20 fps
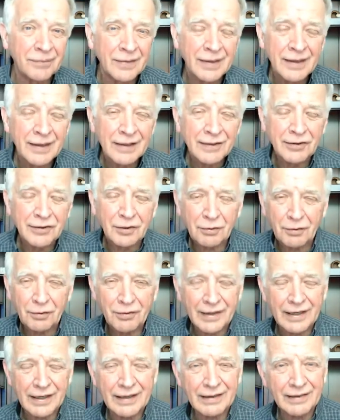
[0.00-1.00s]
to
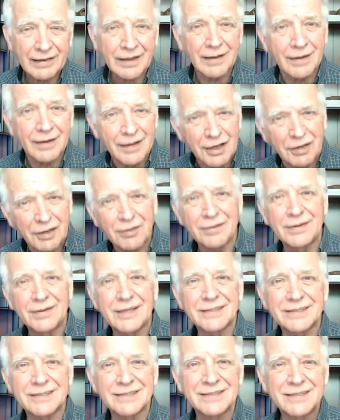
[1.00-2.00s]
the, the
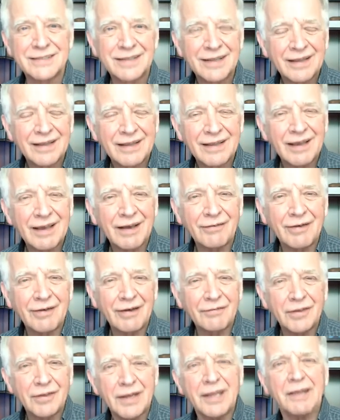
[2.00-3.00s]
littleness of, of
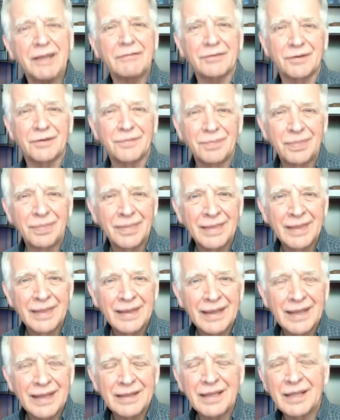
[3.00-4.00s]
the devil?
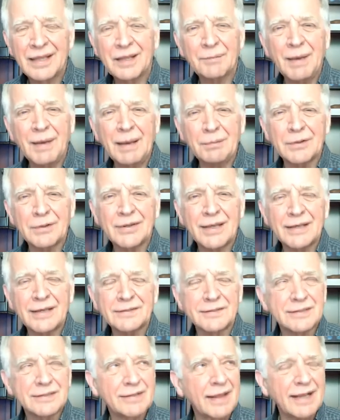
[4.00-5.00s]
And, and, the Bible tells
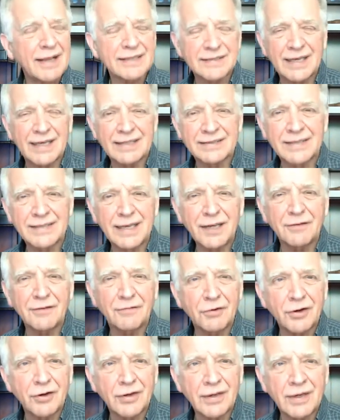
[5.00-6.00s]
us, I think it's Isaiah
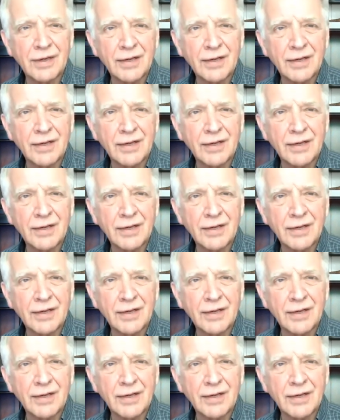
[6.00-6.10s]
14, or